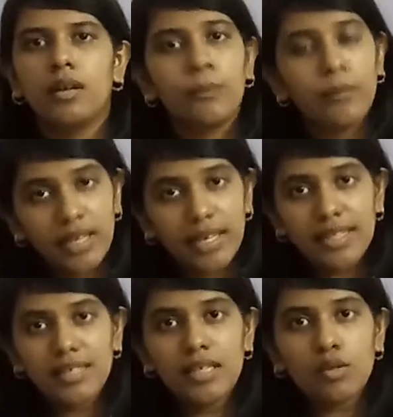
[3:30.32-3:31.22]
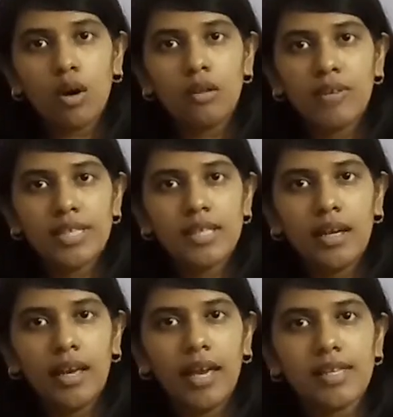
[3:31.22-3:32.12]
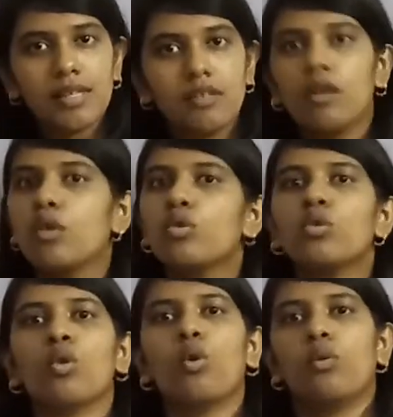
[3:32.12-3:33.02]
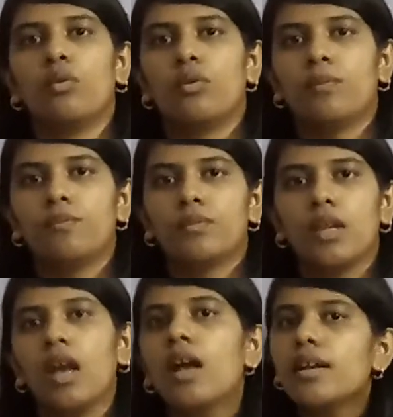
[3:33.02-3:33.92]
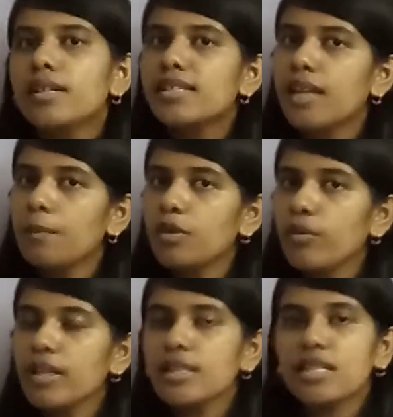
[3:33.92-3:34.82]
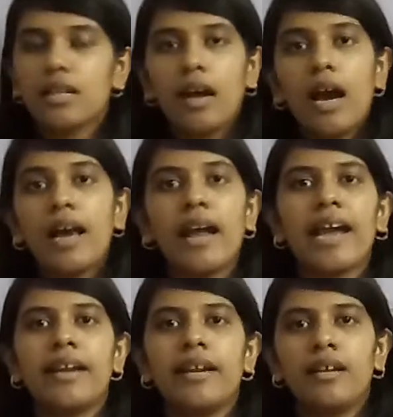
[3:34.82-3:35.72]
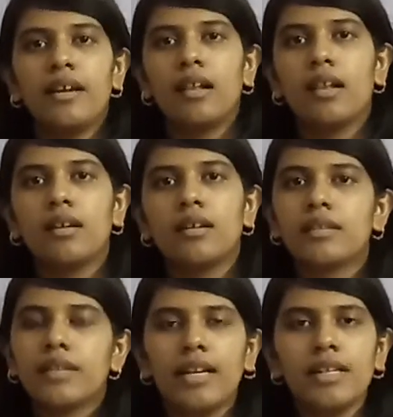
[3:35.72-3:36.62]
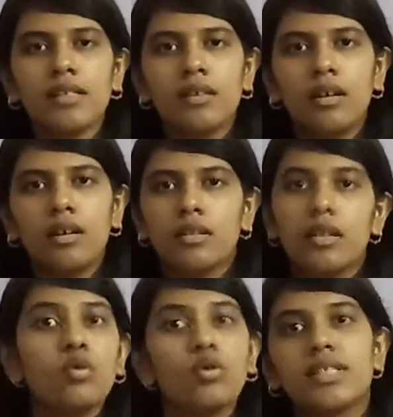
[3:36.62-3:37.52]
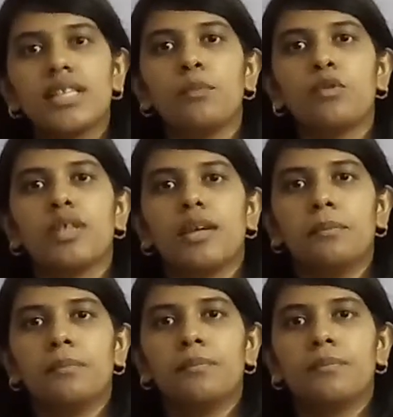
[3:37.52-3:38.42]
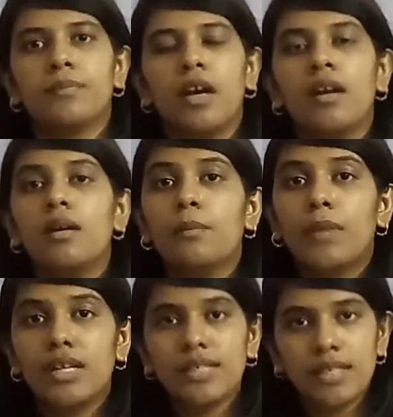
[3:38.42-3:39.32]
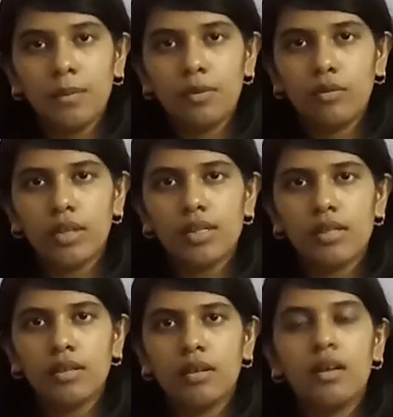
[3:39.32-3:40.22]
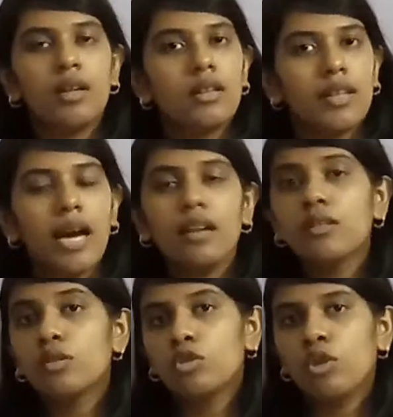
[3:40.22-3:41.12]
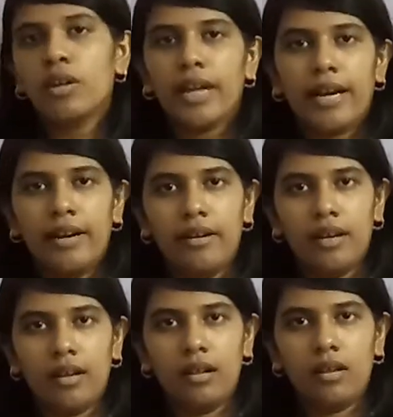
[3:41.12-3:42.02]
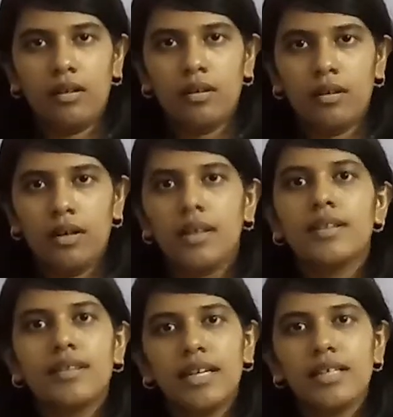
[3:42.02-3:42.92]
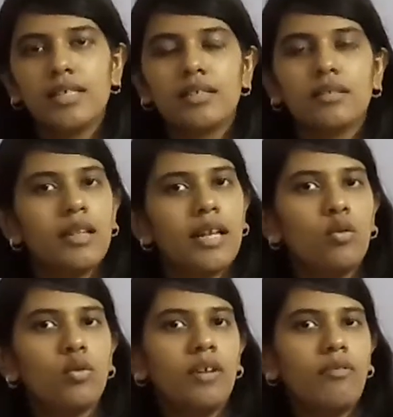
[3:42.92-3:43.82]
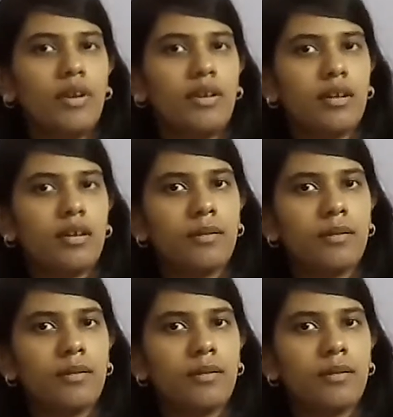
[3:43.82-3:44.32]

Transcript: But is this always the case? No. Some twins are identical, that is, they look same to same. But some twins, they are non-identical, that is, they look different.